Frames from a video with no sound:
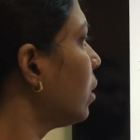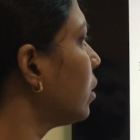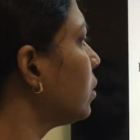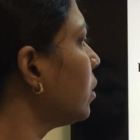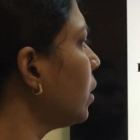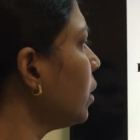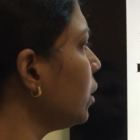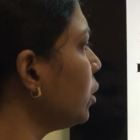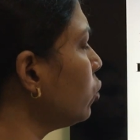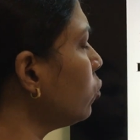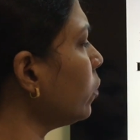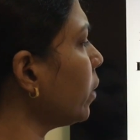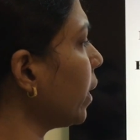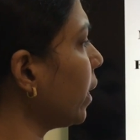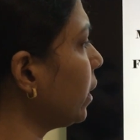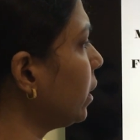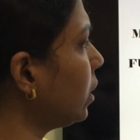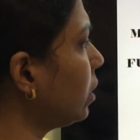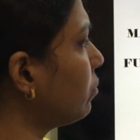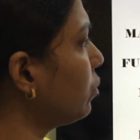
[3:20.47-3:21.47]
The new
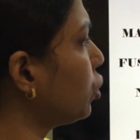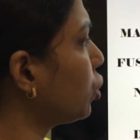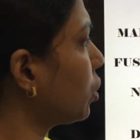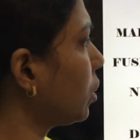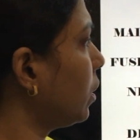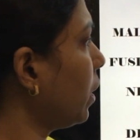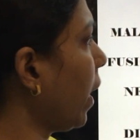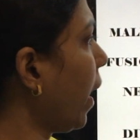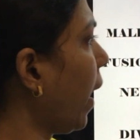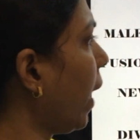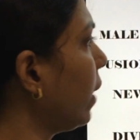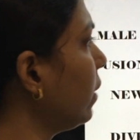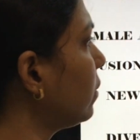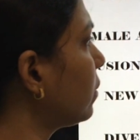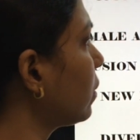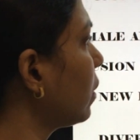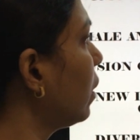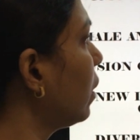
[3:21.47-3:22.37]
individual has